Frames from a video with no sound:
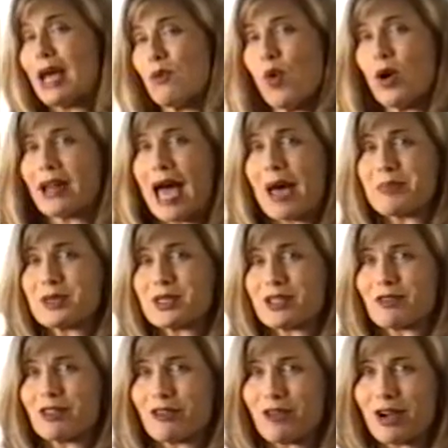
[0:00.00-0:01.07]
Now what
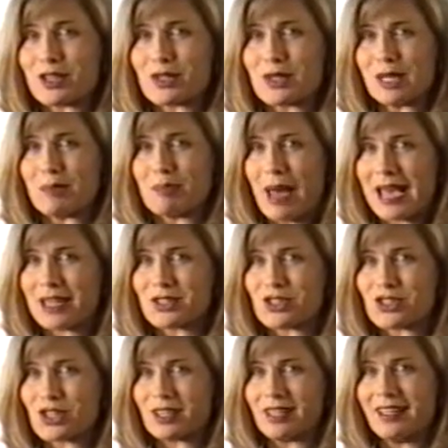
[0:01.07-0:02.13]
happens if the front seat
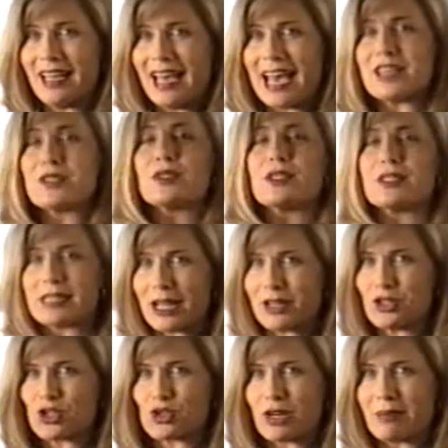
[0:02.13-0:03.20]
passenger has the
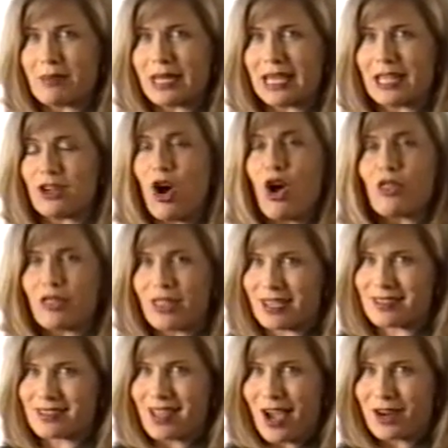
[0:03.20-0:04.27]
sun streaming in on
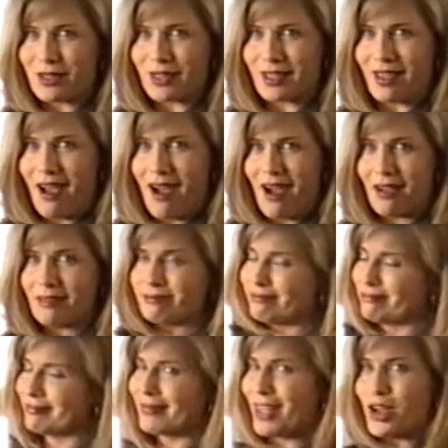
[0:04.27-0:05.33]
their side of the car?
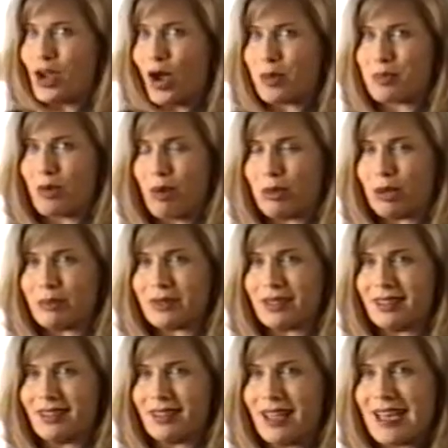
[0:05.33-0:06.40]
No problem.